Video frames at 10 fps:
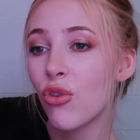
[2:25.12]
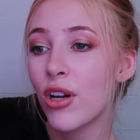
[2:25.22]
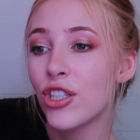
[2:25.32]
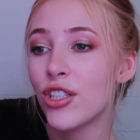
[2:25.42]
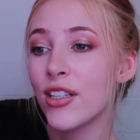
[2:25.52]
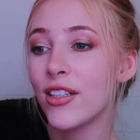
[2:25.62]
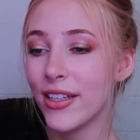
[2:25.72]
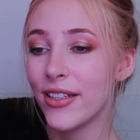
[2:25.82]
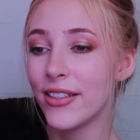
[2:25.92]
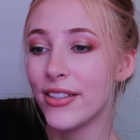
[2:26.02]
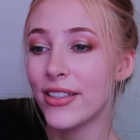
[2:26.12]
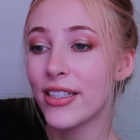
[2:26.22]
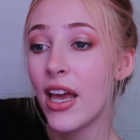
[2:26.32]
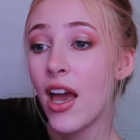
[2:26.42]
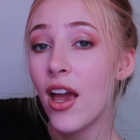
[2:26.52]
question
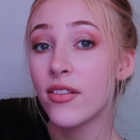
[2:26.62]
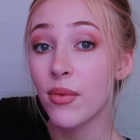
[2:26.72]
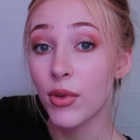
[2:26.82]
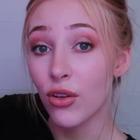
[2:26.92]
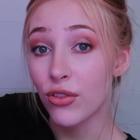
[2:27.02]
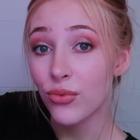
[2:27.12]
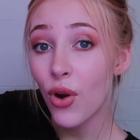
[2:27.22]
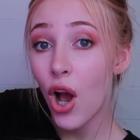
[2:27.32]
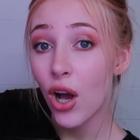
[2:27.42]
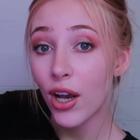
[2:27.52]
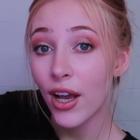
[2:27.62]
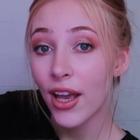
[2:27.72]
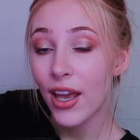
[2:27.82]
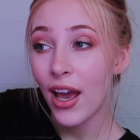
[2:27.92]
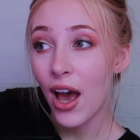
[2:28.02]
is, if something goes wrong,
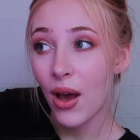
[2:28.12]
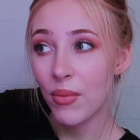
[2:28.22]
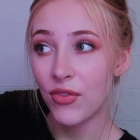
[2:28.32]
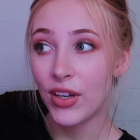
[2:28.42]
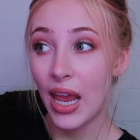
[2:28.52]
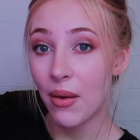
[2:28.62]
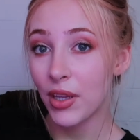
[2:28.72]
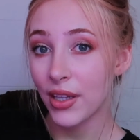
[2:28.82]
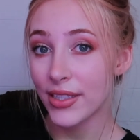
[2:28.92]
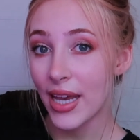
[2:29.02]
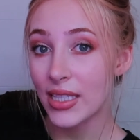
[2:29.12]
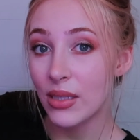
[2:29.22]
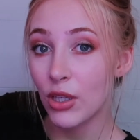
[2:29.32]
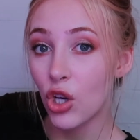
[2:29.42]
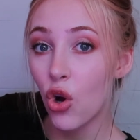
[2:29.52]
if an ambulance has
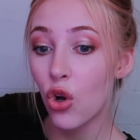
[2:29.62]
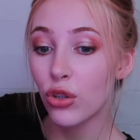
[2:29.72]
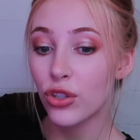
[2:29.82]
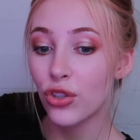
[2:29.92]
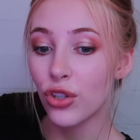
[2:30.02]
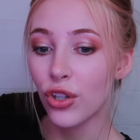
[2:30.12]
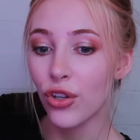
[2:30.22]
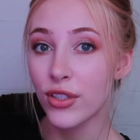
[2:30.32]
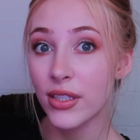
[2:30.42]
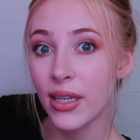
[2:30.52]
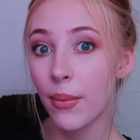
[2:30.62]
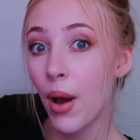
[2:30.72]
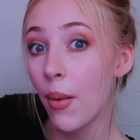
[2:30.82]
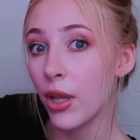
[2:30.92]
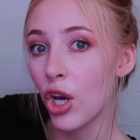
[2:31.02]
to be called to the closest like
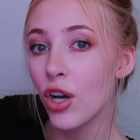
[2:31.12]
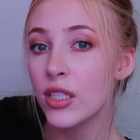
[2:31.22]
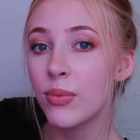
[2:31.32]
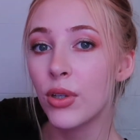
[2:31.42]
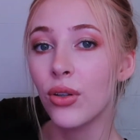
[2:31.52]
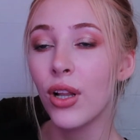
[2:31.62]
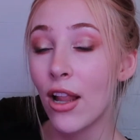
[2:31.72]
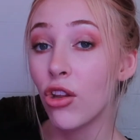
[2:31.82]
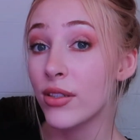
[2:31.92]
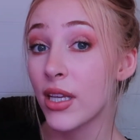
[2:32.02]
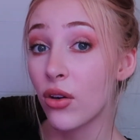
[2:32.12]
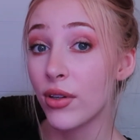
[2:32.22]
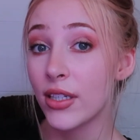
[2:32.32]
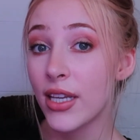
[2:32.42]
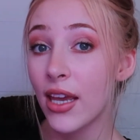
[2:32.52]
public hospital, how long is that
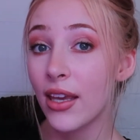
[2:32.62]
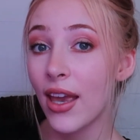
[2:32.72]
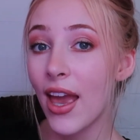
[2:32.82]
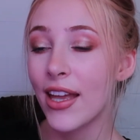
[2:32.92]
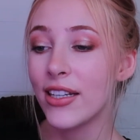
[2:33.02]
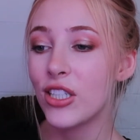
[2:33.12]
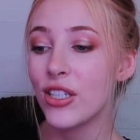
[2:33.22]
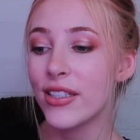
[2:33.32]
going to take? And she